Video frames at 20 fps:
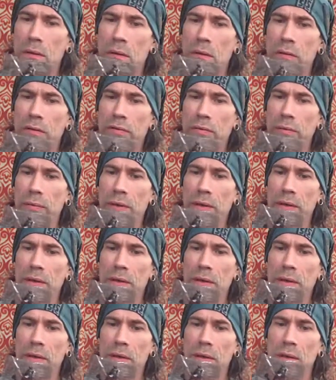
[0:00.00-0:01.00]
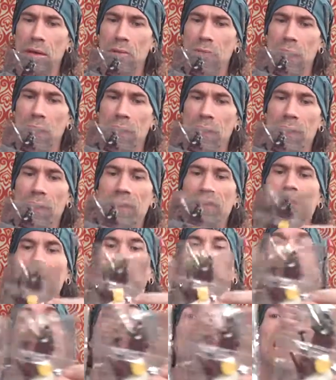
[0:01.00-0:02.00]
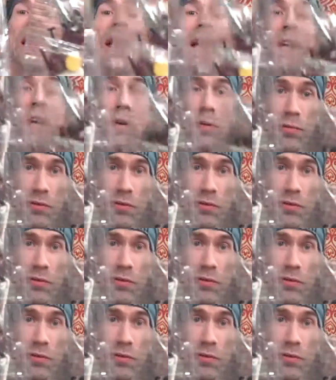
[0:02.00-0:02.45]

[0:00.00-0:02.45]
was it one? It's some Lego